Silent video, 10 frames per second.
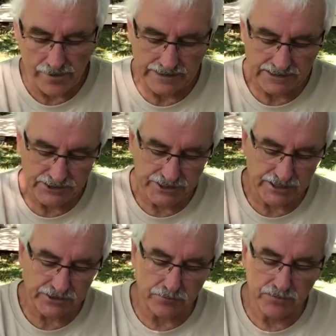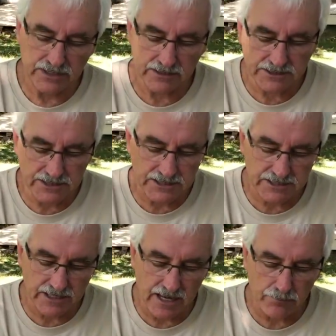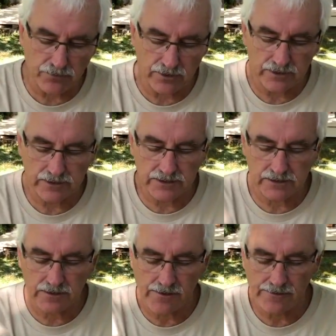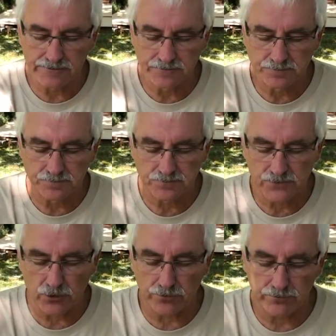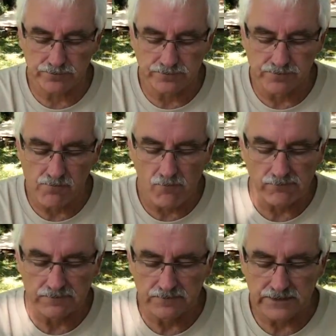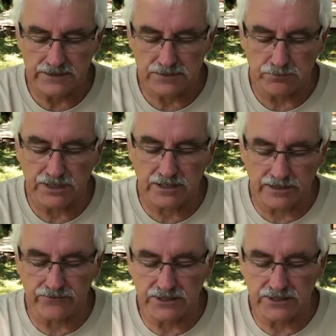And you get the middle season apple here, or at least middle of